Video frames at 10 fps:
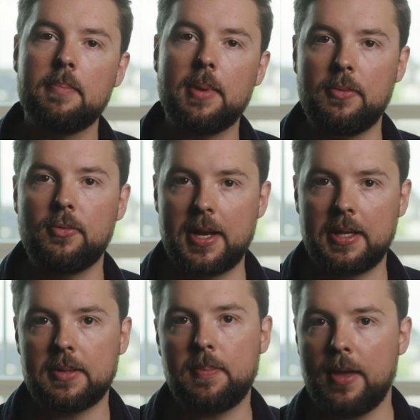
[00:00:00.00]
be
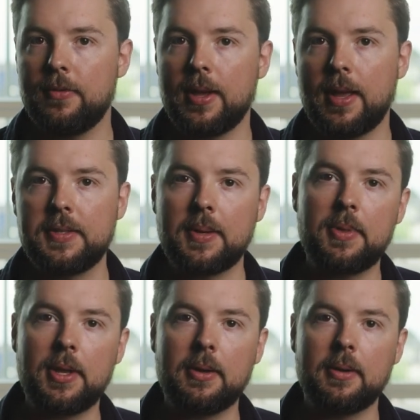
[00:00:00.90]
ready to pivot if
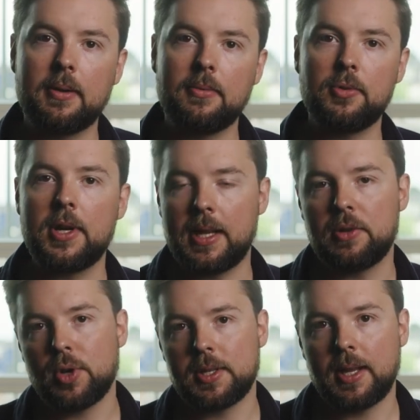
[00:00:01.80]
something really
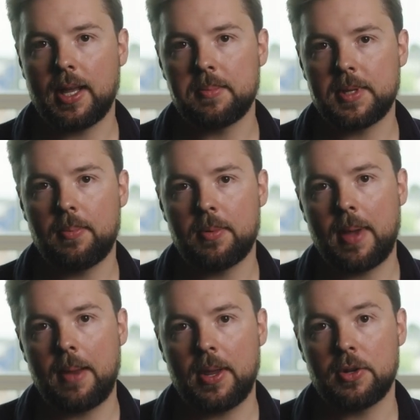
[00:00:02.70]
interesting comes up and
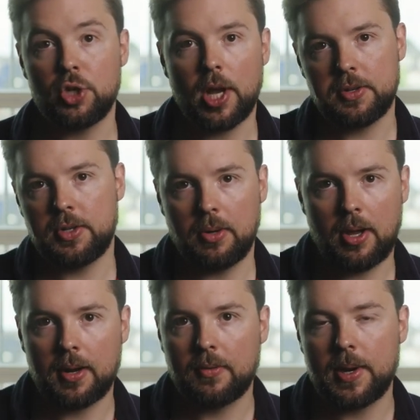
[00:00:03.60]
maybe adjust your
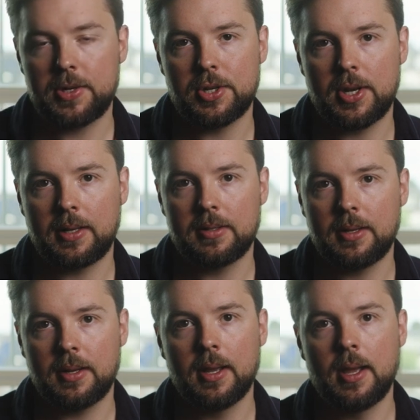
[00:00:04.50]
line of questioning
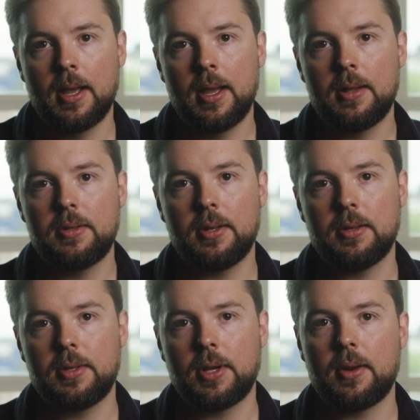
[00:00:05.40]
to
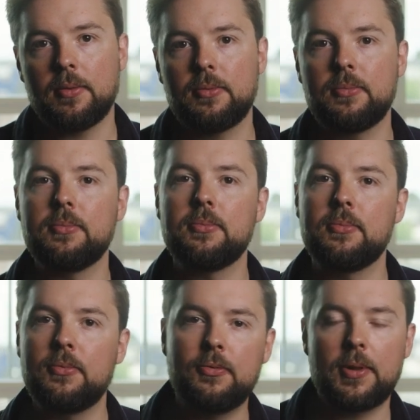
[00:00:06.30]
to, to kind of
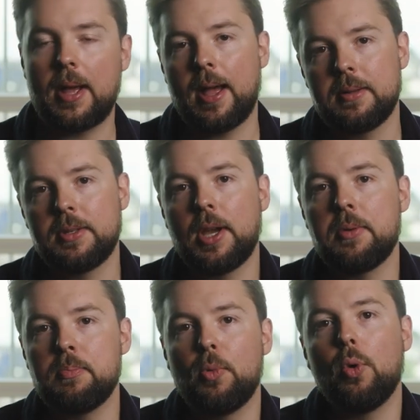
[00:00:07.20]
uh, to
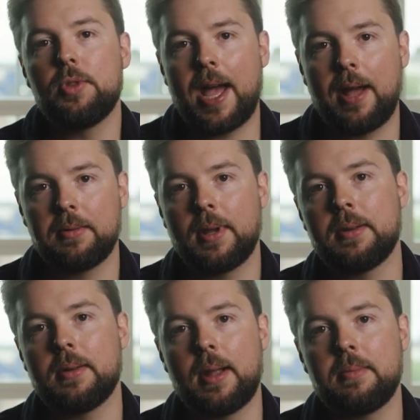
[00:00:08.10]
go more down
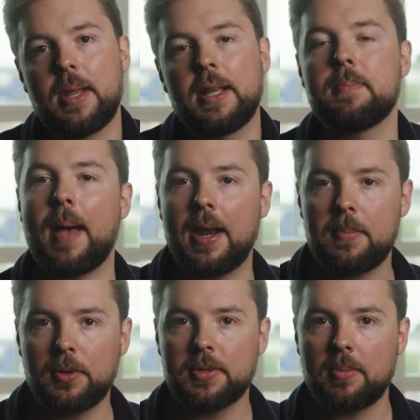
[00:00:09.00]
and, and expand
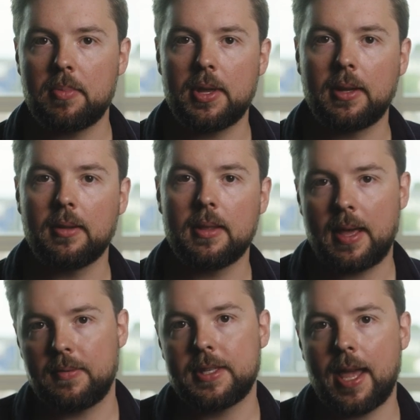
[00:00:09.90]
upon something that
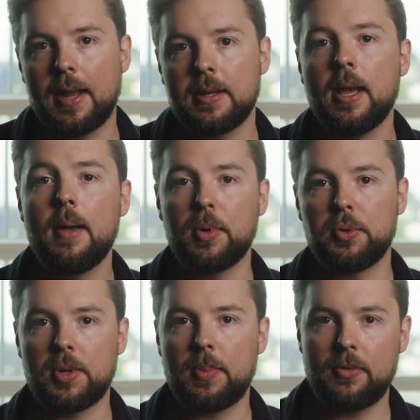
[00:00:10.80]
they've said, but
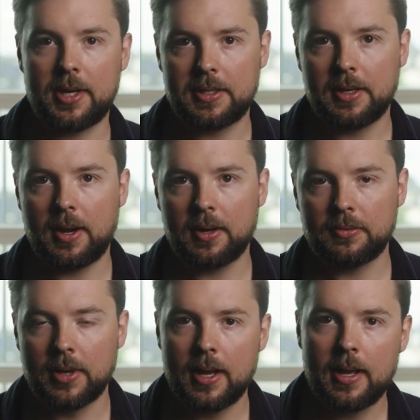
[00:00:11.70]
also be ready to kind
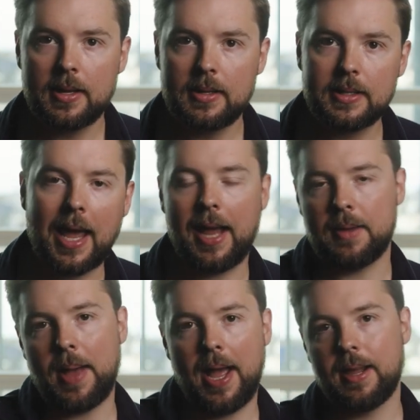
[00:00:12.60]
of
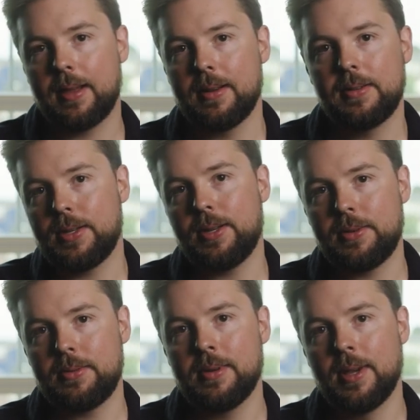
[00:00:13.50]
tack back
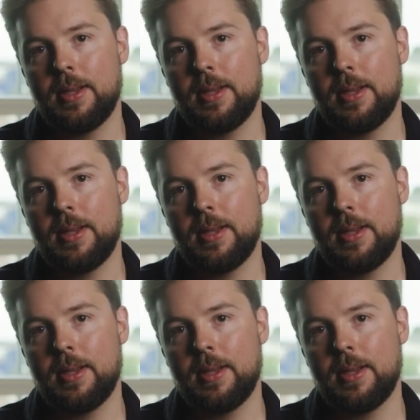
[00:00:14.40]
to